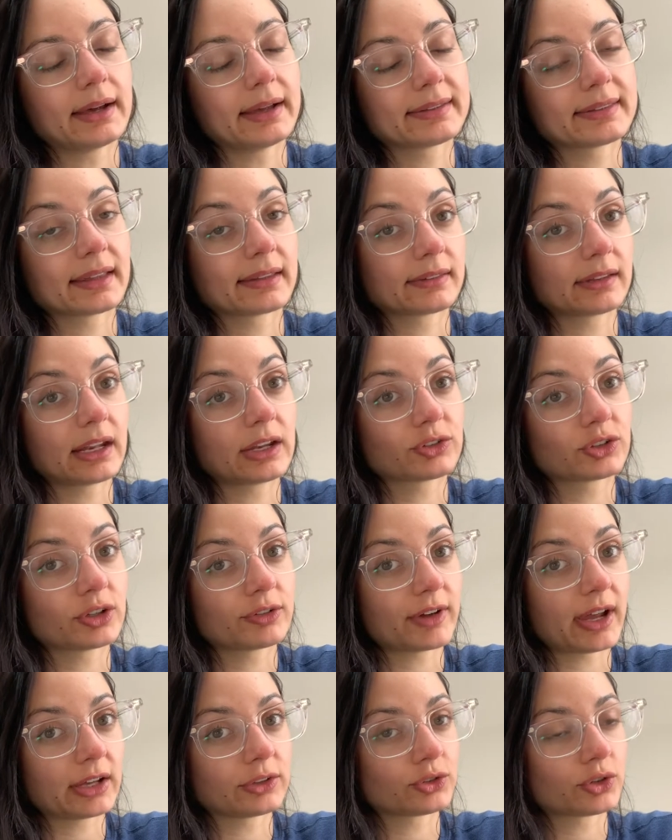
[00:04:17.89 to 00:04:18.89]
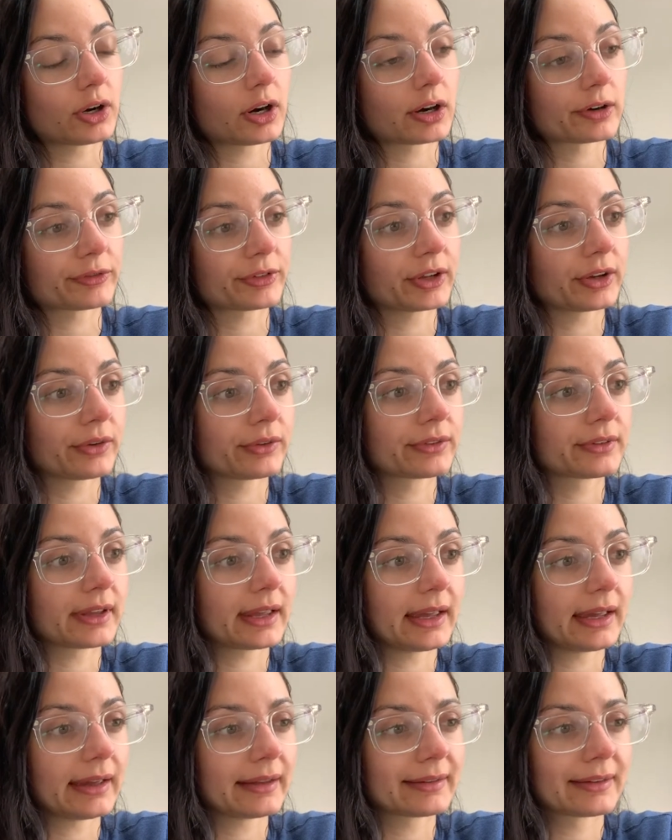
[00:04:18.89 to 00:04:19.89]
assassination of Andrew Garfield,
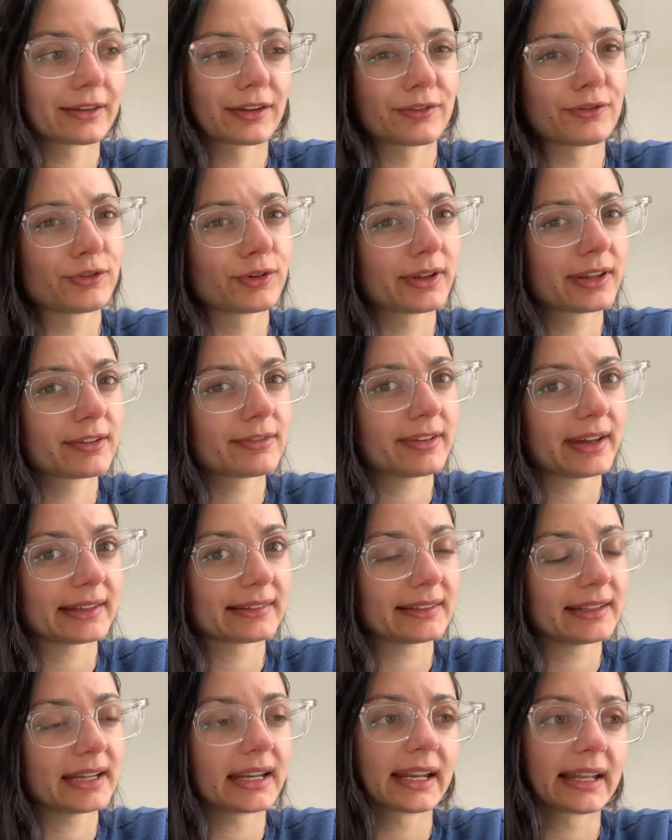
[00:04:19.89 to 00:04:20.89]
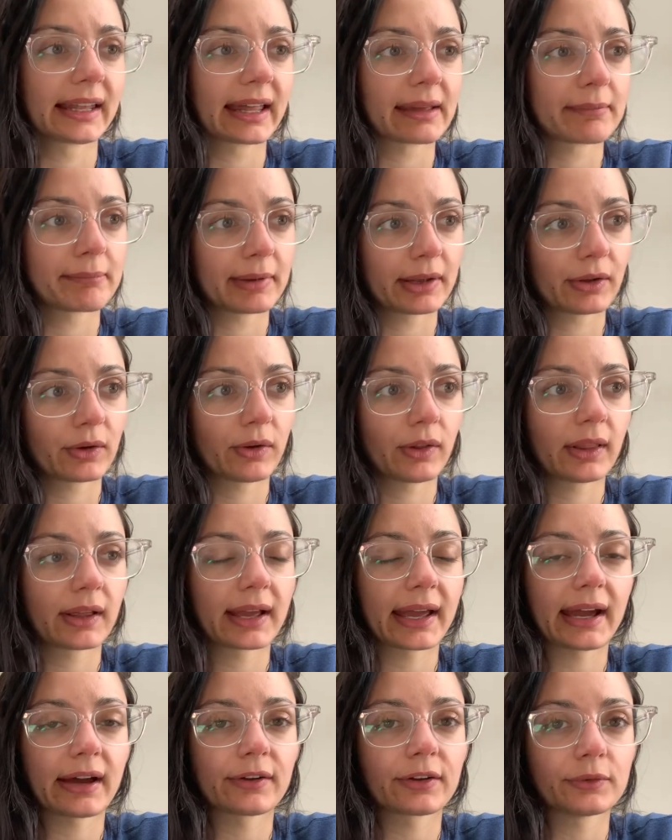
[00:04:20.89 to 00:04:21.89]
and it's a really fascinating like medical
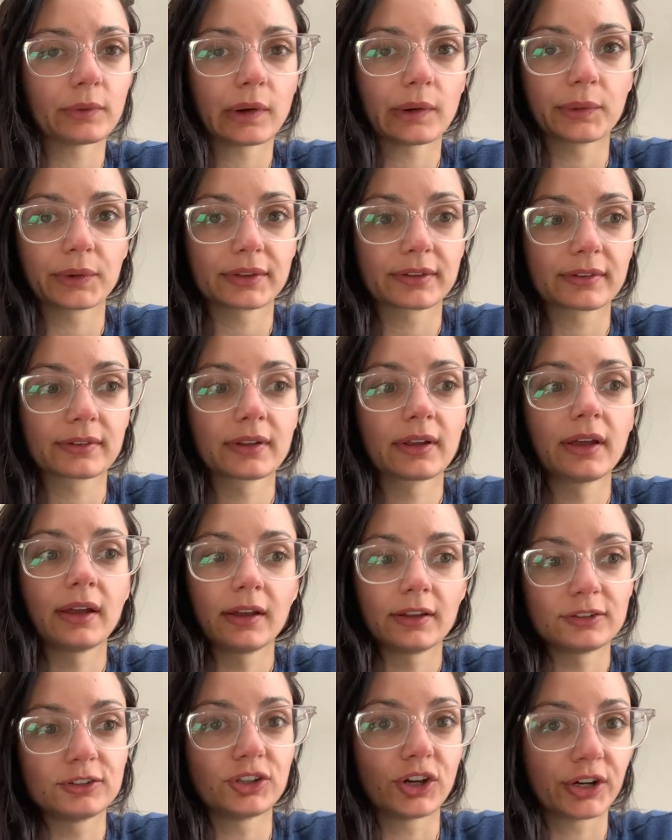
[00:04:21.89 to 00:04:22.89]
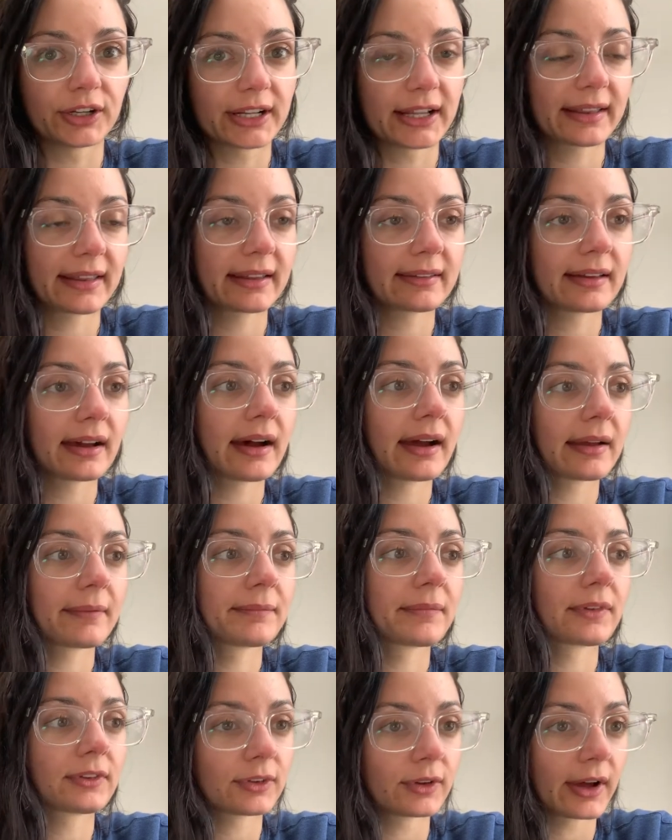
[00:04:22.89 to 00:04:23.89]
account of what was done at the time,
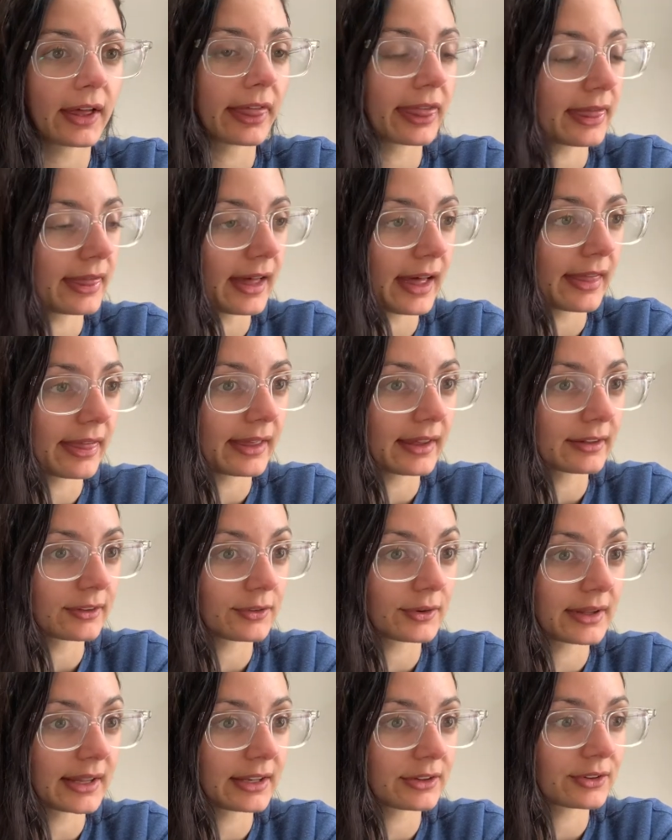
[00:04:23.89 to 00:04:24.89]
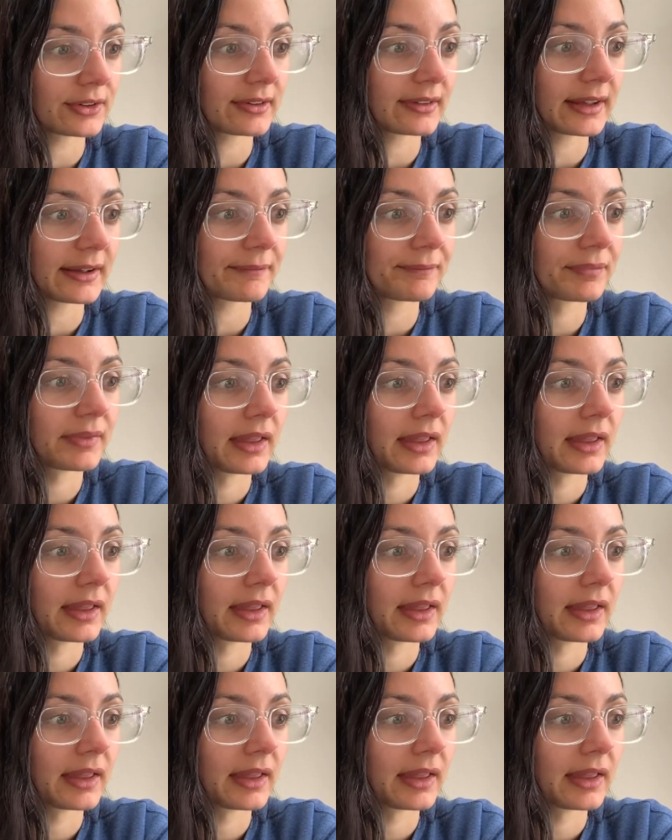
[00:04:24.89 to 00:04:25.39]
so I, th I think it's really interesting.